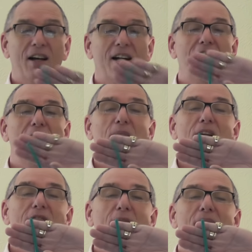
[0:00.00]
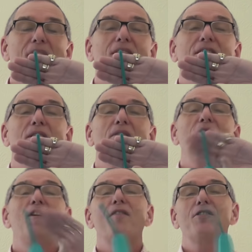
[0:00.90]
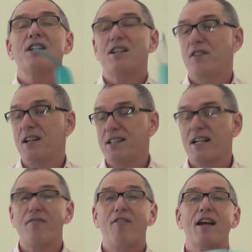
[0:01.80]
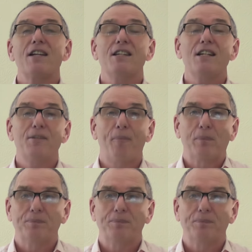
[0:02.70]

uh, leave about uh, five or six fingers uninflated,